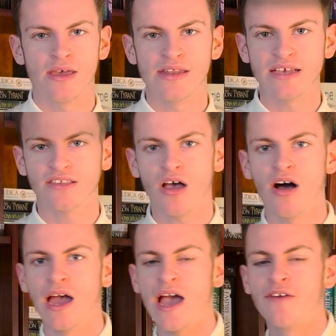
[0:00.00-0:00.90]
Next up,
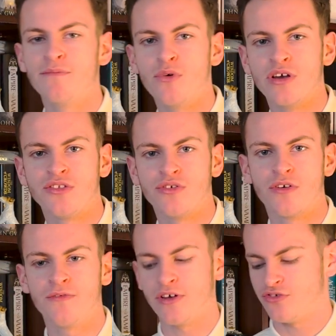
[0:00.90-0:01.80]
I have more historical
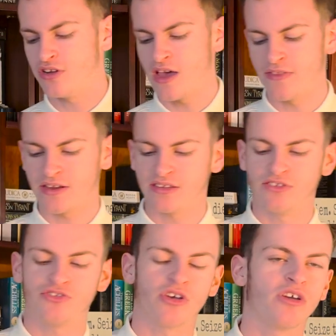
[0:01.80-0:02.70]
fiction, and that is
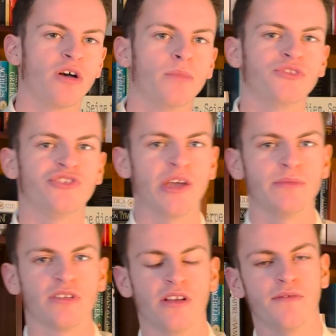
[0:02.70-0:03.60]
Shogun by
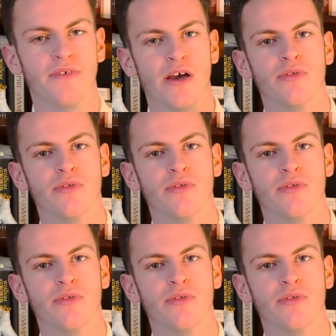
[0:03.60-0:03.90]
James Clavell.